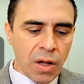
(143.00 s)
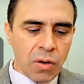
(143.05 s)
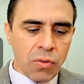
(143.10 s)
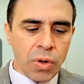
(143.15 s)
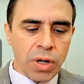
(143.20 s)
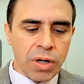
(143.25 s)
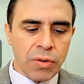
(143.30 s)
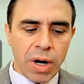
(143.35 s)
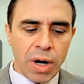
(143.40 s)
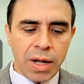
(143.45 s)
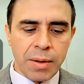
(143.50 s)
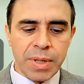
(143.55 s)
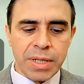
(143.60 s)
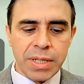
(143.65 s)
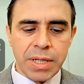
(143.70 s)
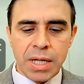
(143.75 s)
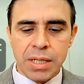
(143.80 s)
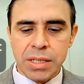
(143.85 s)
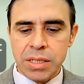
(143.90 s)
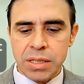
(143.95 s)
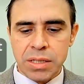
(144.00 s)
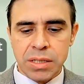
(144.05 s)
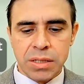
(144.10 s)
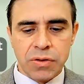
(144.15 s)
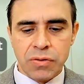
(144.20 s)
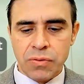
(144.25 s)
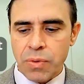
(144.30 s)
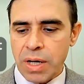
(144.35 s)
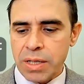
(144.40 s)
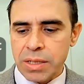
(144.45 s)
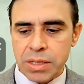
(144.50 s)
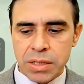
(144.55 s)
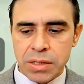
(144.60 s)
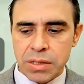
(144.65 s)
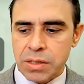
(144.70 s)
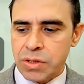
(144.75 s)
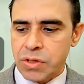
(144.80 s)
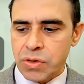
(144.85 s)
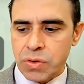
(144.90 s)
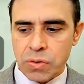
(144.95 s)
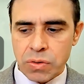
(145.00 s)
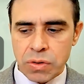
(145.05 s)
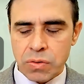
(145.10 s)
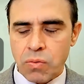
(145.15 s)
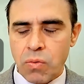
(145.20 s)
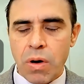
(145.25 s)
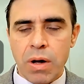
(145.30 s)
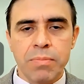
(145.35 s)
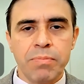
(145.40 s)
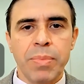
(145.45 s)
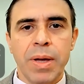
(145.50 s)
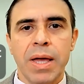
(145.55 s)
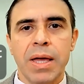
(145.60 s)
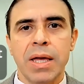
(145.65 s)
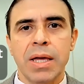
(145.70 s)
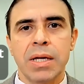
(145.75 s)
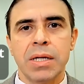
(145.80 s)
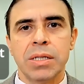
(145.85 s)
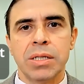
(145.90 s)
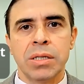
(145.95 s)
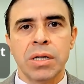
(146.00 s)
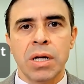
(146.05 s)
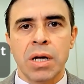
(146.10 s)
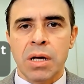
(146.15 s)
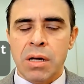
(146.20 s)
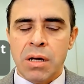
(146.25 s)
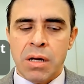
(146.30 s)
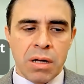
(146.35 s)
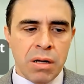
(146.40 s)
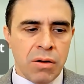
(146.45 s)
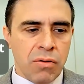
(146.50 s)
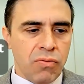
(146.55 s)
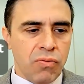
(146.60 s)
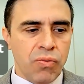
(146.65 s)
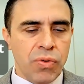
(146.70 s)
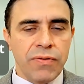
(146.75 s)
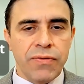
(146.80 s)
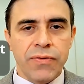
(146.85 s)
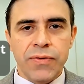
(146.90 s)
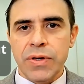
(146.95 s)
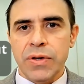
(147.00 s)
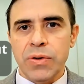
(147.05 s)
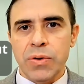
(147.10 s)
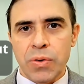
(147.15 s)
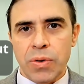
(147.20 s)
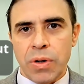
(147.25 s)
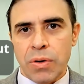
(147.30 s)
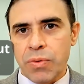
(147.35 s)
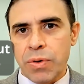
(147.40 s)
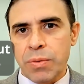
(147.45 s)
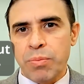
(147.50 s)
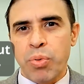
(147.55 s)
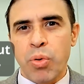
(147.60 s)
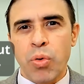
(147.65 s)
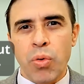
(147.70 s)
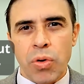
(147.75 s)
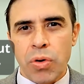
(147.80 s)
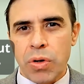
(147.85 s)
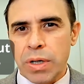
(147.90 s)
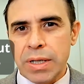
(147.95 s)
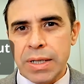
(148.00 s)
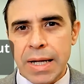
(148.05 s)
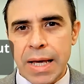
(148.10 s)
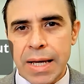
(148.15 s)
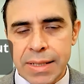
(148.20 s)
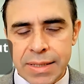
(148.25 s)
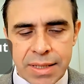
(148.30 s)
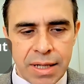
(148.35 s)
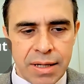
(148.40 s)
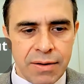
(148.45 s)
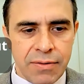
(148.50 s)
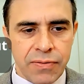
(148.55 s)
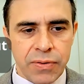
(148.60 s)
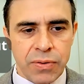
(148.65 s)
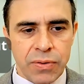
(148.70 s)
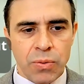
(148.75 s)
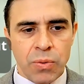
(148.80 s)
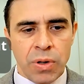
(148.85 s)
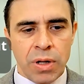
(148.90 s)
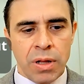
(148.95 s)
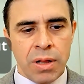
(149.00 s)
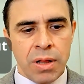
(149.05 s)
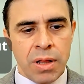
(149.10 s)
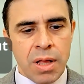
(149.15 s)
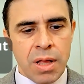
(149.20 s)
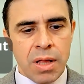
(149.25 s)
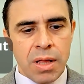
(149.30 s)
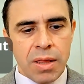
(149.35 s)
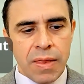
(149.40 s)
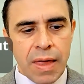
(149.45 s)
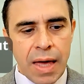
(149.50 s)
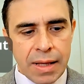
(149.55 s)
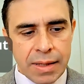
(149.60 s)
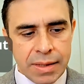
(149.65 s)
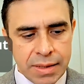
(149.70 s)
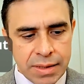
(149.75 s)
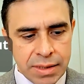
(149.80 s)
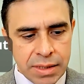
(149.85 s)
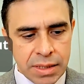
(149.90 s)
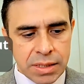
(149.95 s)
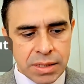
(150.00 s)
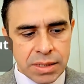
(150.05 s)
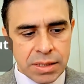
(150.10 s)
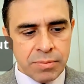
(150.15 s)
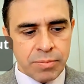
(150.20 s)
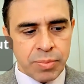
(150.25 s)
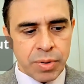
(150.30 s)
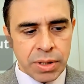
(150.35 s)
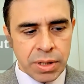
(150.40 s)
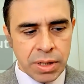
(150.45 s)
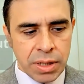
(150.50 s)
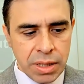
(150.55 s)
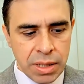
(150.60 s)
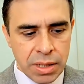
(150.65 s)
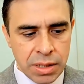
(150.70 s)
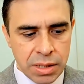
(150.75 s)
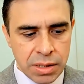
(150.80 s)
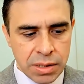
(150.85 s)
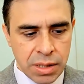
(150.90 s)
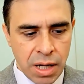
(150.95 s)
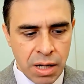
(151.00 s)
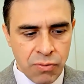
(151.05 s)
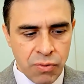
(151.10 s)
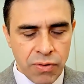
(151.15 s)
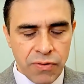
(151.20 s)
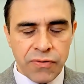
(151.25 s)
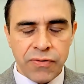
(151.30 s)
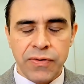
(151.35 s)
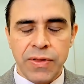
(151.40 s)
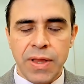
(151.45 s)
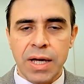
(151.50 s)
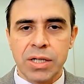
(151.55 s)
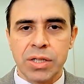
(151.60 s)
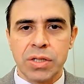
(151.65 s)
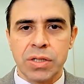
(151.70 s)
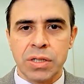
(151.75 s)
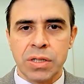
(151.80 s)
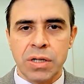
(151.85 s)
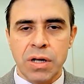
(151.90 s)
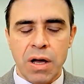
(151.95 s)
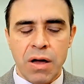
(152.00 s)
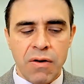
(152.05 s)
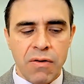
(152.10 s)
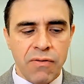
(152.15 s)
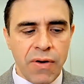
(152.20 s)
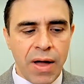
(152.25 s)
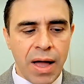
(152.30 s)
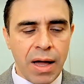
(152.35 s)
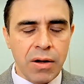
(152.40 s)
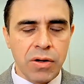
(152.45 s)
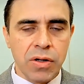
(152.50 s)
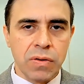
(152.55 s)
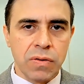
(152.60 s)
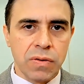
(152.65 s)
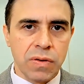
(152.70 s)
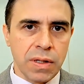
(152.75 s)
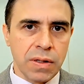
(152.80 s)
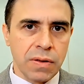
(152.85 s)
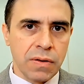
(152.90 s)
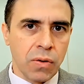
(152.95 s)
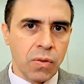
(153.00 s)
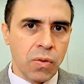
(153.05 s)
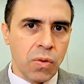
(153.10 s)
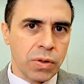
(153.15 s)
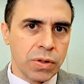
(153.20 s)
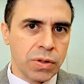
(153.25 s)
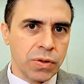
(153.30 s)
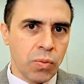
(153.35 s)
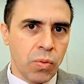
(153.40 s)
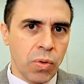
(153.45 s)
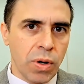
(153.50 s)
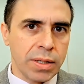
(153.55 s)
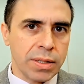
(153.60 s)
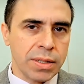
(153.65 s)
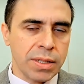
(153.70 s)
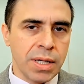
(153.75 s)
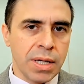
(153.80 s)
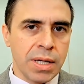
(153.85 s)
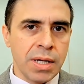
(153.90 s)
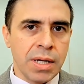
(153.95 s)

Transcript: One recommendation is to write just a short one-page review, a report, an essay, if you will, that just simply is a reflection of how you think the course went.